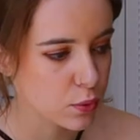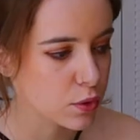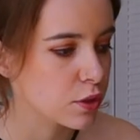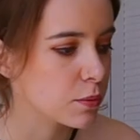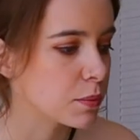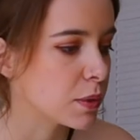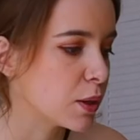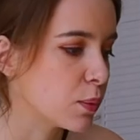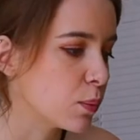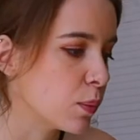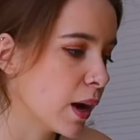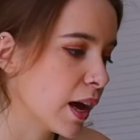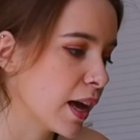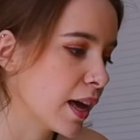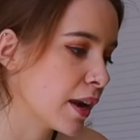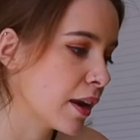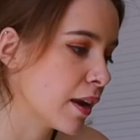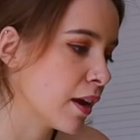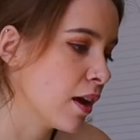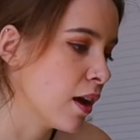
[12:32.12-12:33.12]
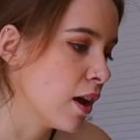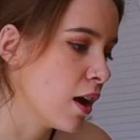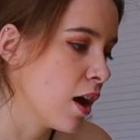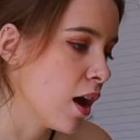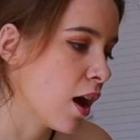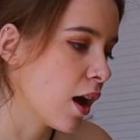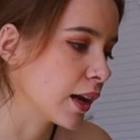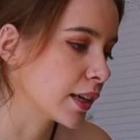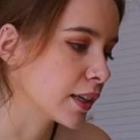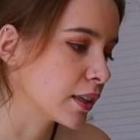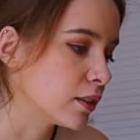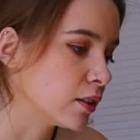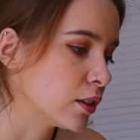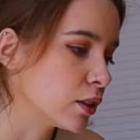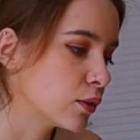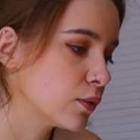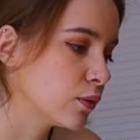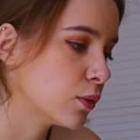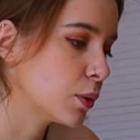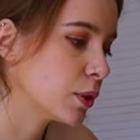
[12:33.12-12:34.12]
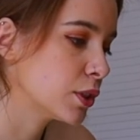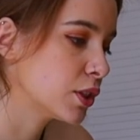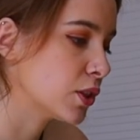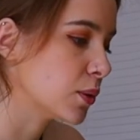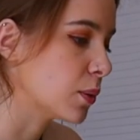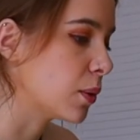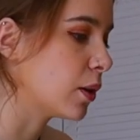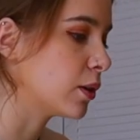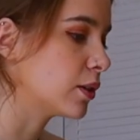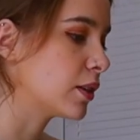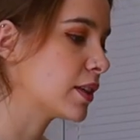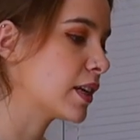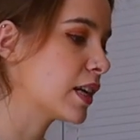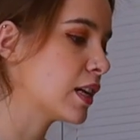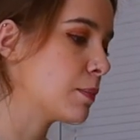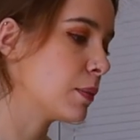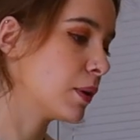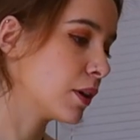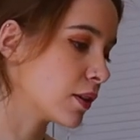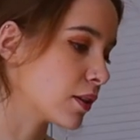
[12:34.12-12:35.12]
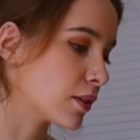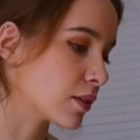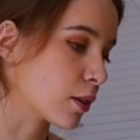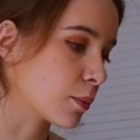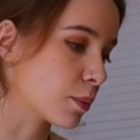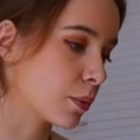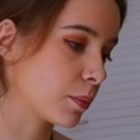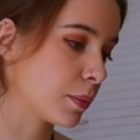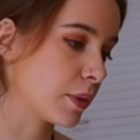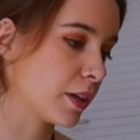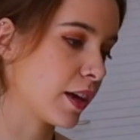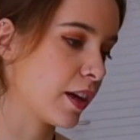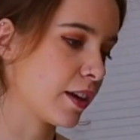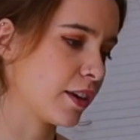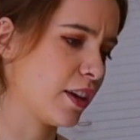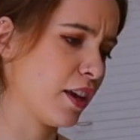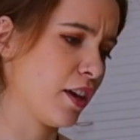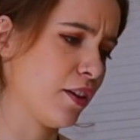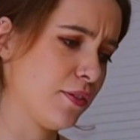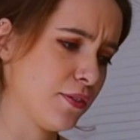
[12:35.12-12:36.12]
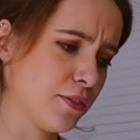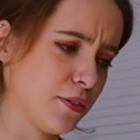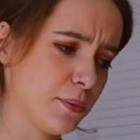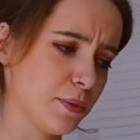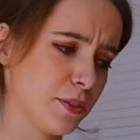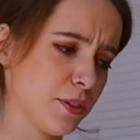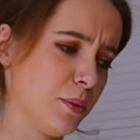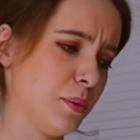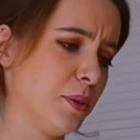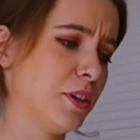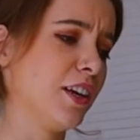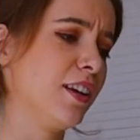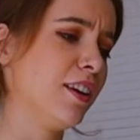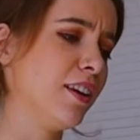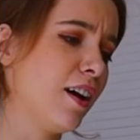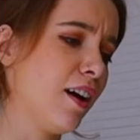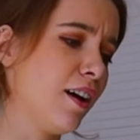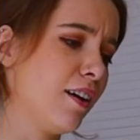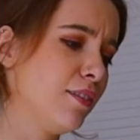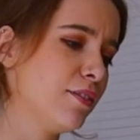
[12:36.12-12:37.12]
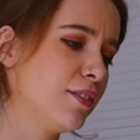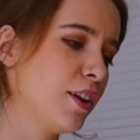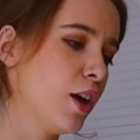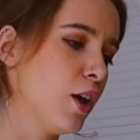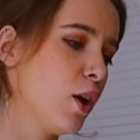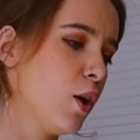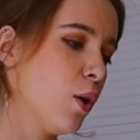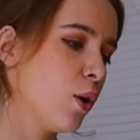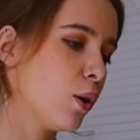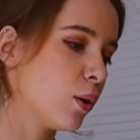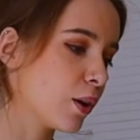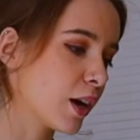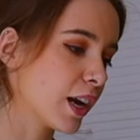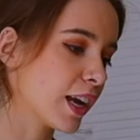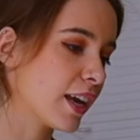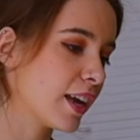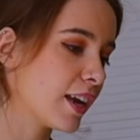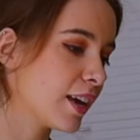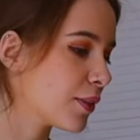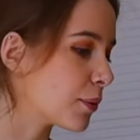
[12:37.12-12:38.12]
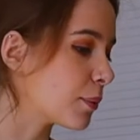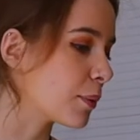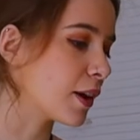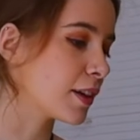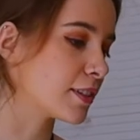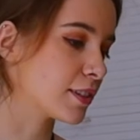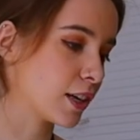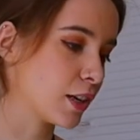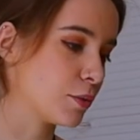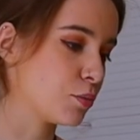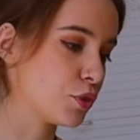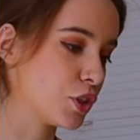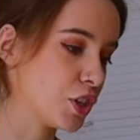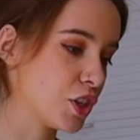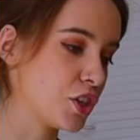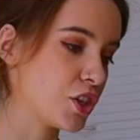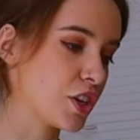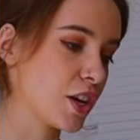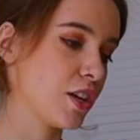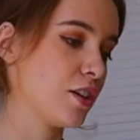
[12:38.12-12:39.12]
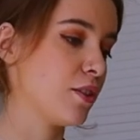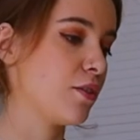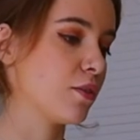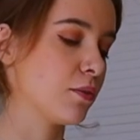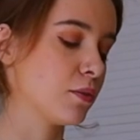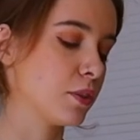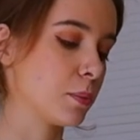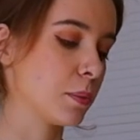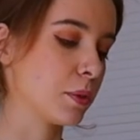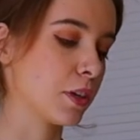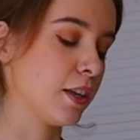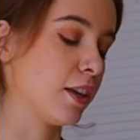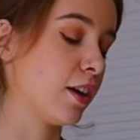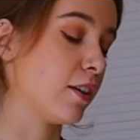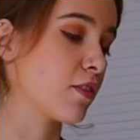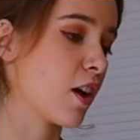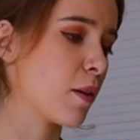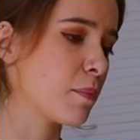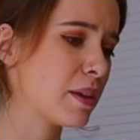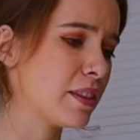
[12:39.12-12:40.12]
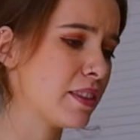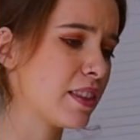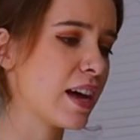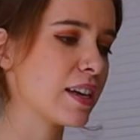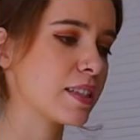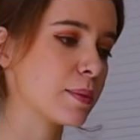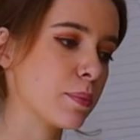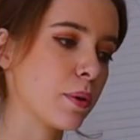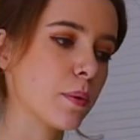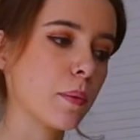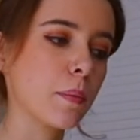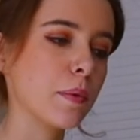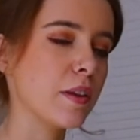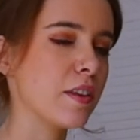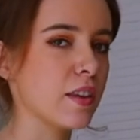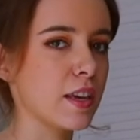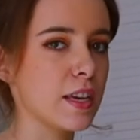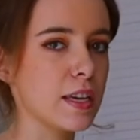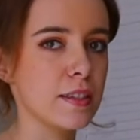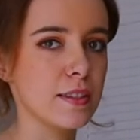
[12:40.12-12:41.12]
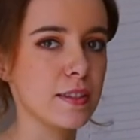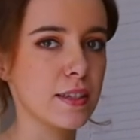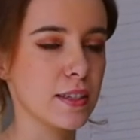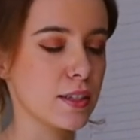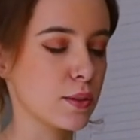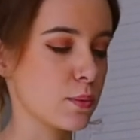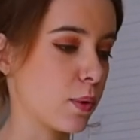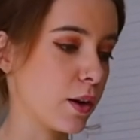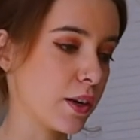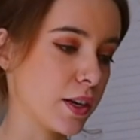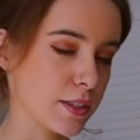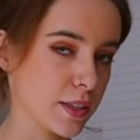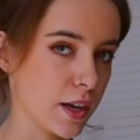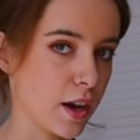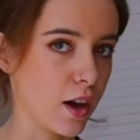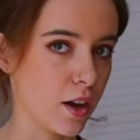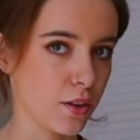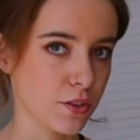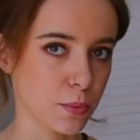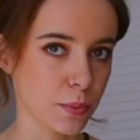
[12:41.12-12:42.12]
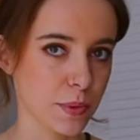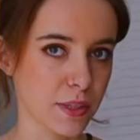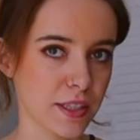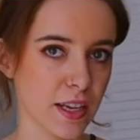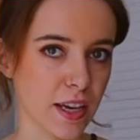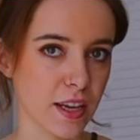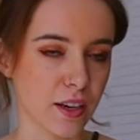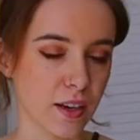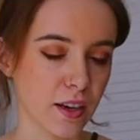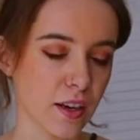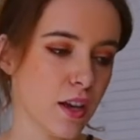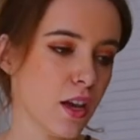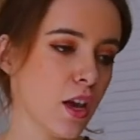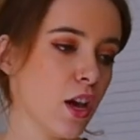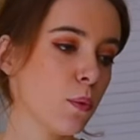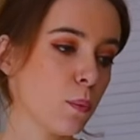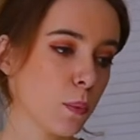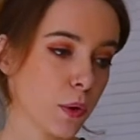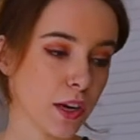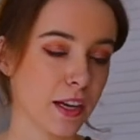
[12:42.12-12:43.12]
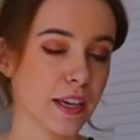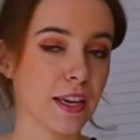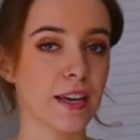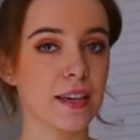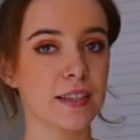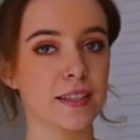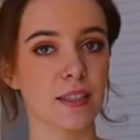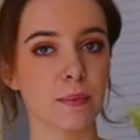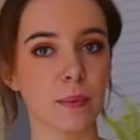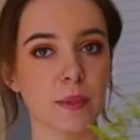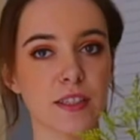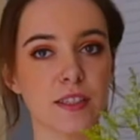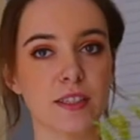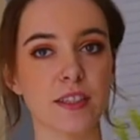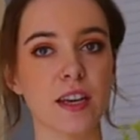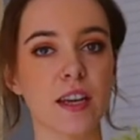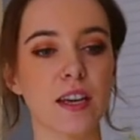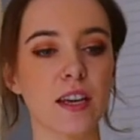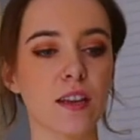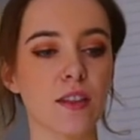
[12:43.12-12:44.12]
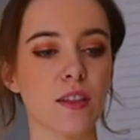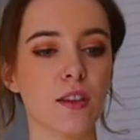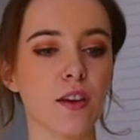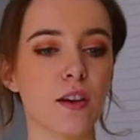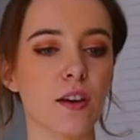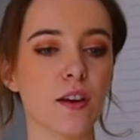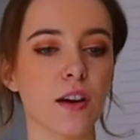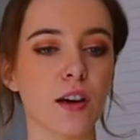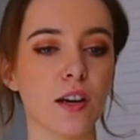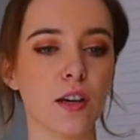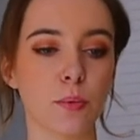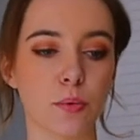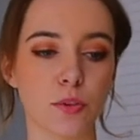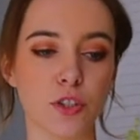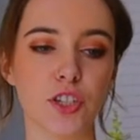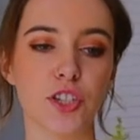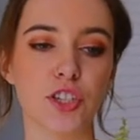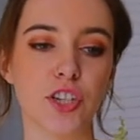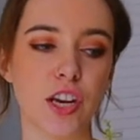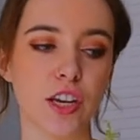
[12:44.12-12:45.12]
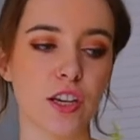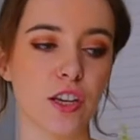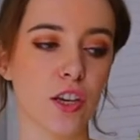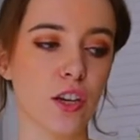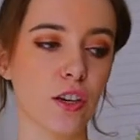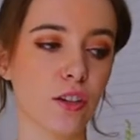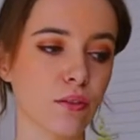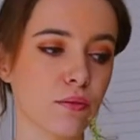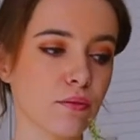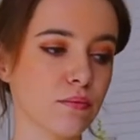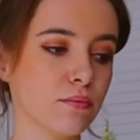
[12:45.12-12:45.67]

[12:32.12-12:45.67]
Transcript: to me when I can look forward to a holiday because I'll probably get a gift from someone I love, or I hear the words "I appreciate you" from someone I love. I mean, that's probably the easiest one. It's 100% when I hear someone say that I appreciate you.